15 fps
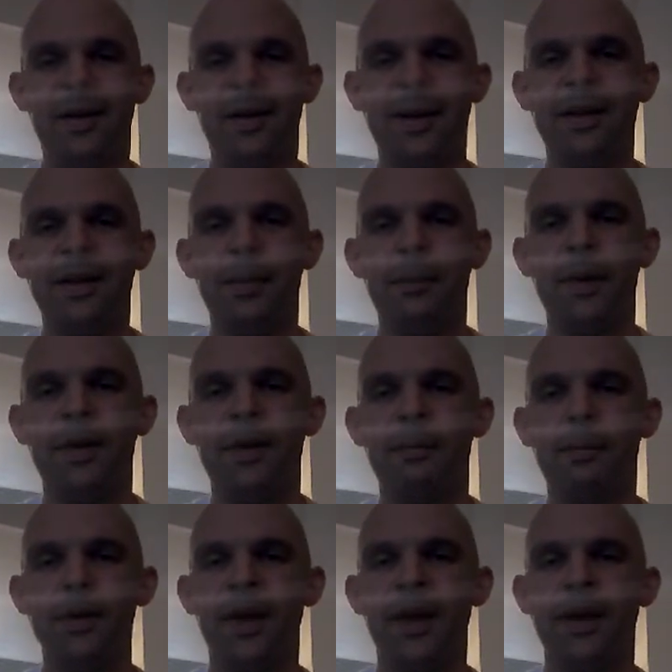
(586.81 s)
I ended up putting the
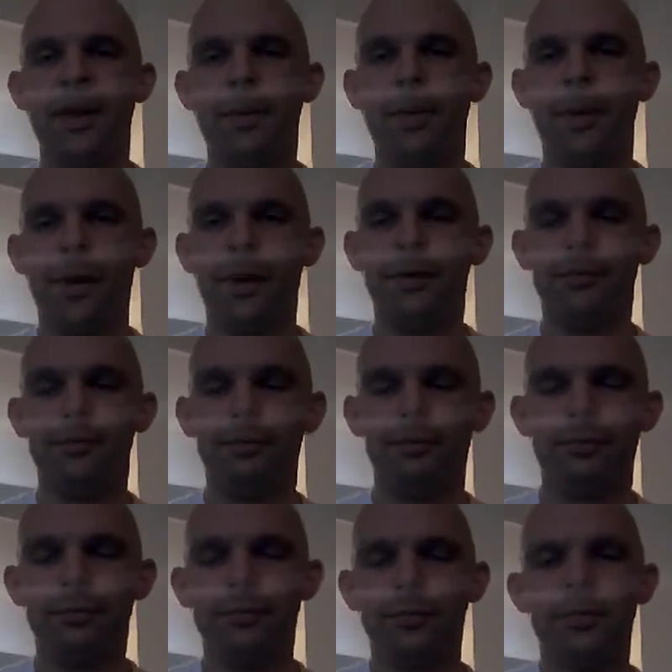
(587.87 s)
blue deck in there.
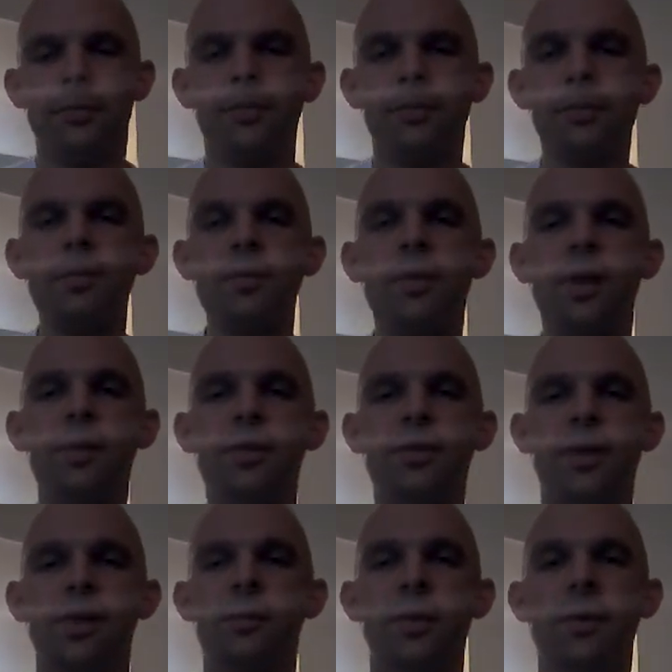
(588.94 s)
Let me
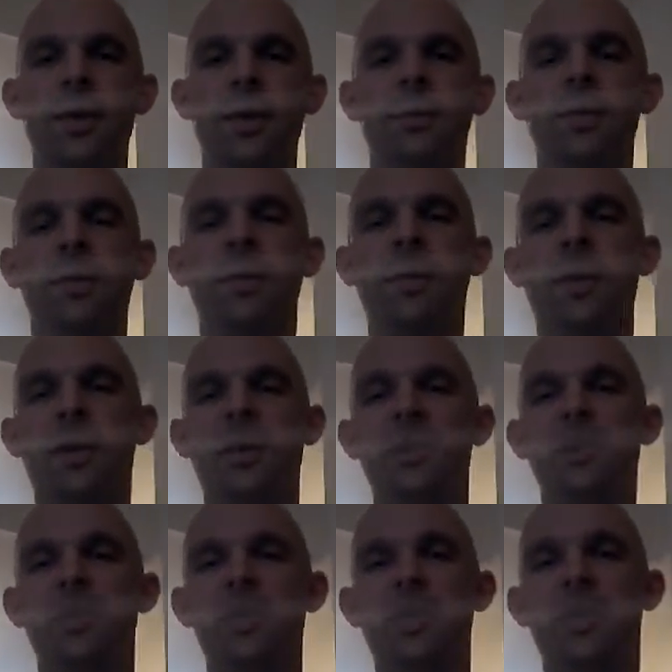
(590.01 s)
show you the blue deck. I'm doing
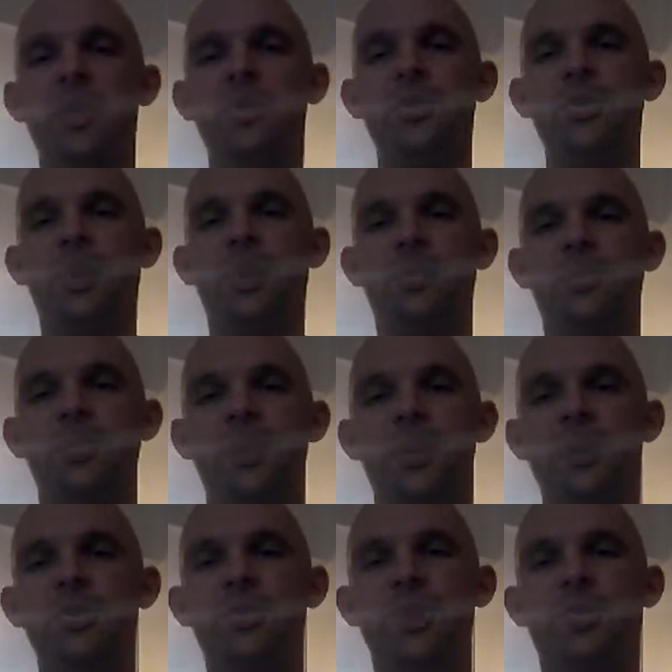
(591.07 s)
a Hindu
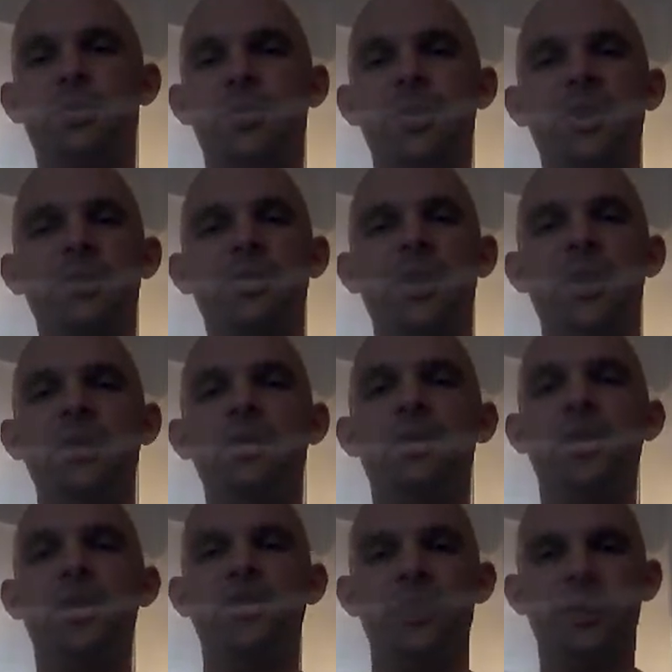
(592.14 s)
shuffle slash Hindu
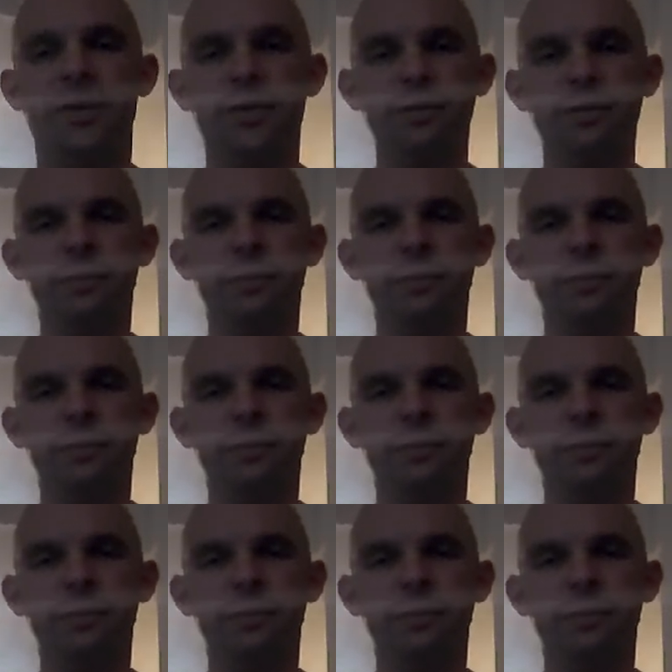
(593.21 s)
force here.